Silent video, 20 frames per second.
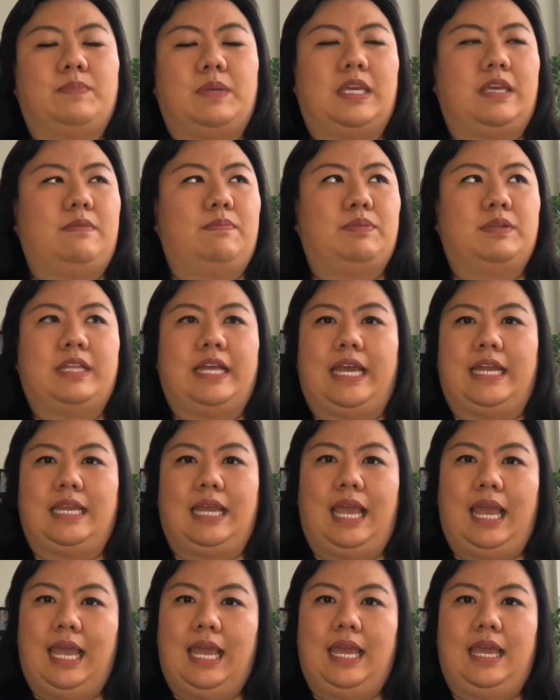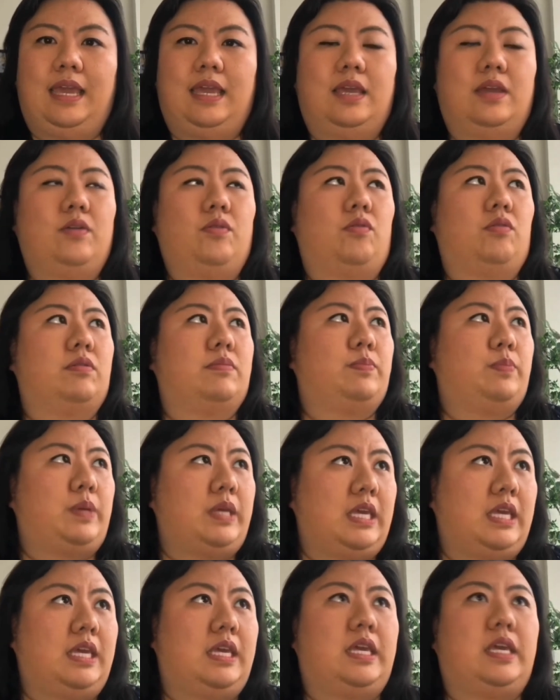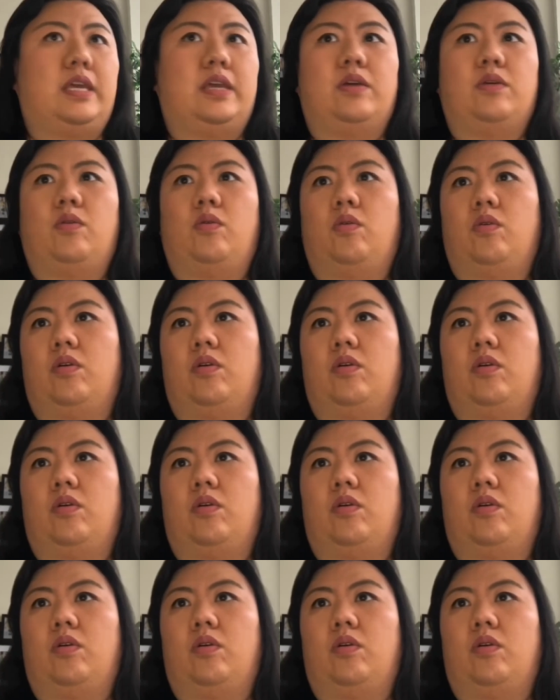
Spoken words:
be plan A or B